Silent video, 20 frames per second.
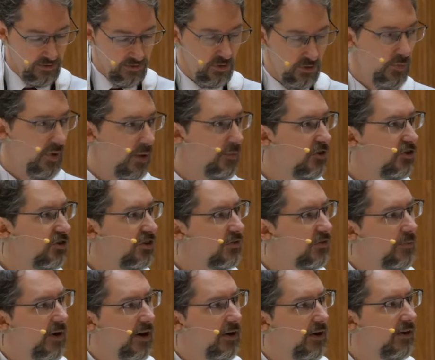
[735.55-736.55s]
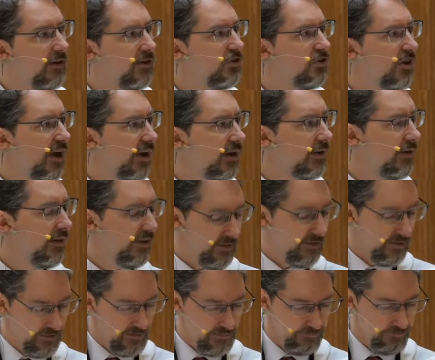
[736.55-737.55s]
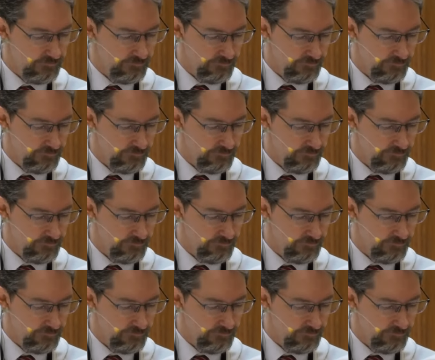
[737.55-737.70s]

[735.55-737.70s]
So maybe she's married and childless.